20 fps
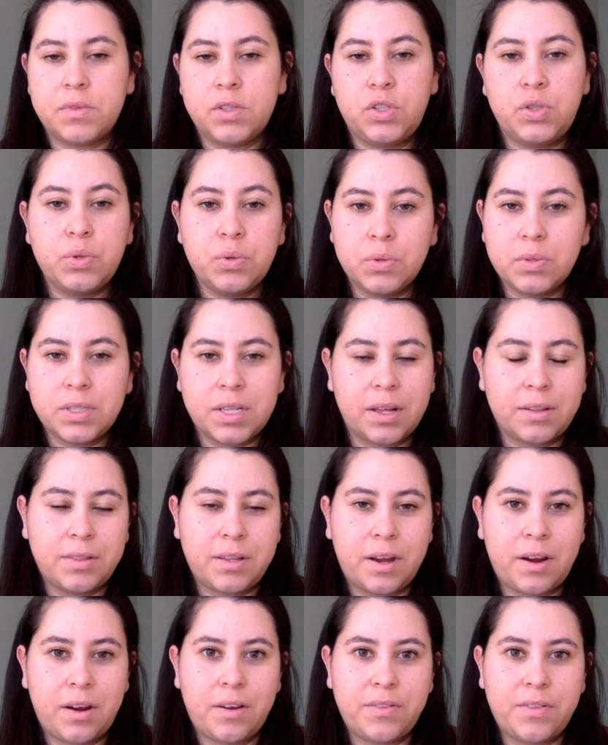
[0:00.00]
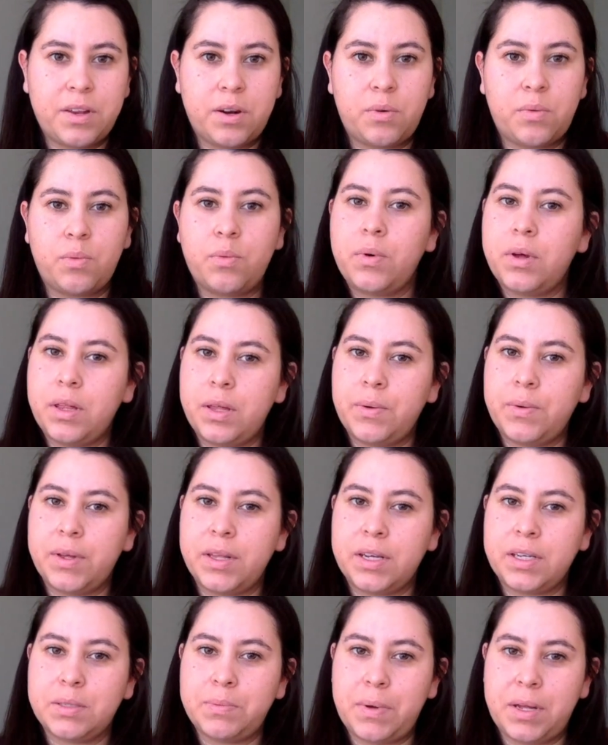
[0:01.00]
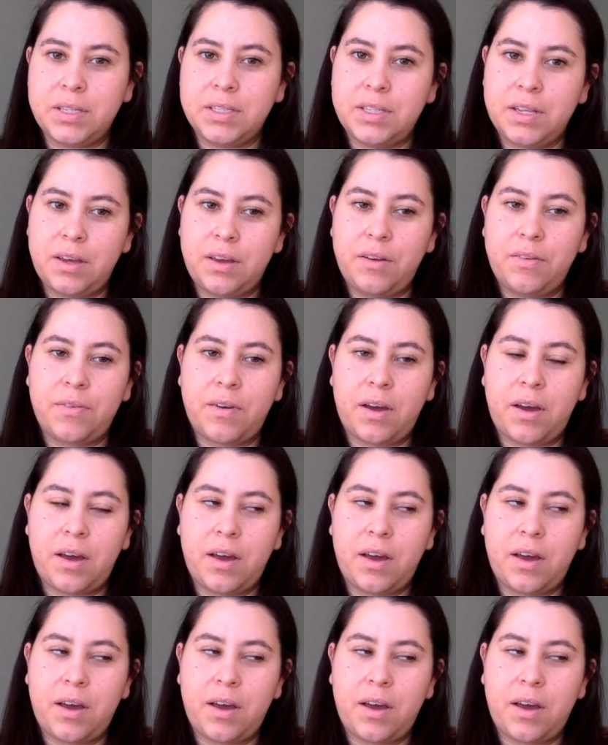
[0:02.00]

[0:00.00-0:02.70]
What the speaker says: tools out there that are really, really expensive.